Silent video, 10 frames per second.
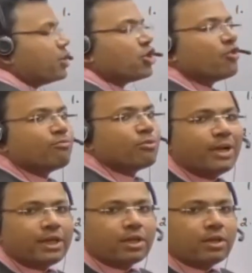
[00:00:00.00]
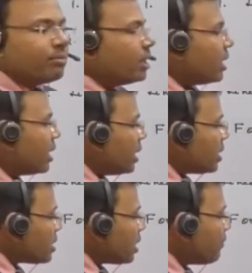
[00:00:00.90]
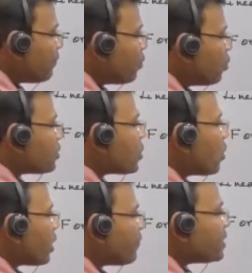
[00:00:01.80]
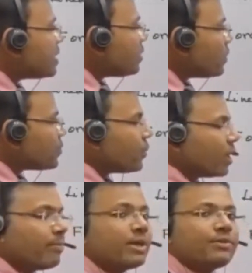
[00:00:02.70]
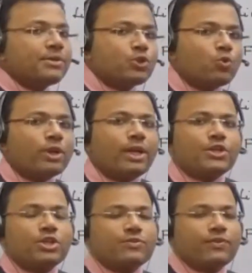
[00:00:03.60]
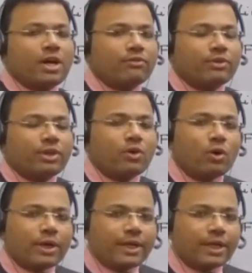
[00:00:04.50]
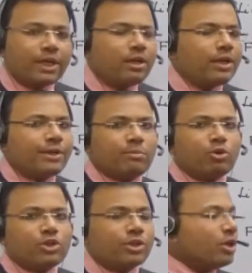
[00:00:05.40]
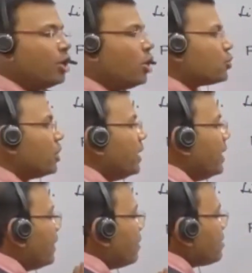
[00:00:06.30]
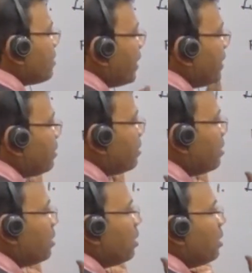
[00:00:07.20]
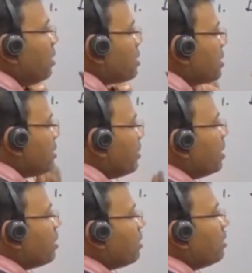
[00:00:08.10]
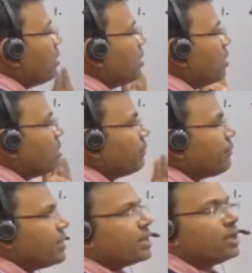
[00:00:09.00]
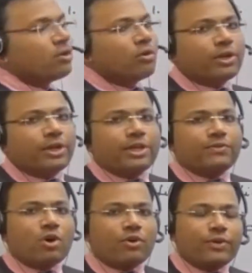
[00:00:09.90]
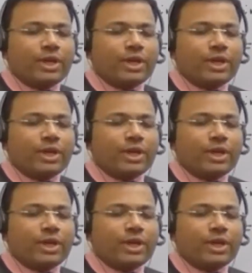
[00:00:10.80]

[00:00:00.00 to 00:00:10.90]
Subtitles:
of momentum is a force, or F is equals to ma. These two relations we have seen already in linear motion. So let us write the similar physical quantities what we